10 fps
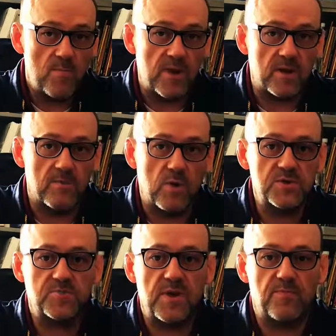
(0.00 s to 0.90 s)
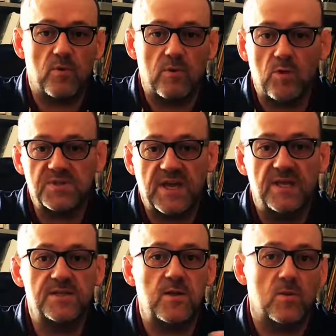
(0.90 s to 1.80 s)
But most people and most
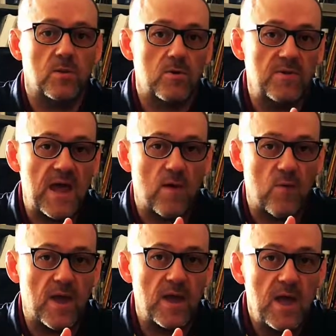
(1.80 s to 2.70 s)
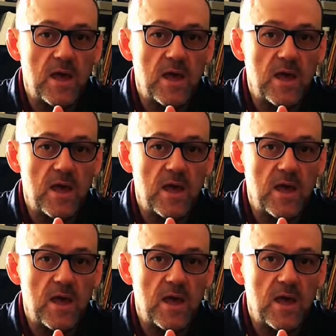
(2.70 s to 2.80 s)
kids don't learn that way.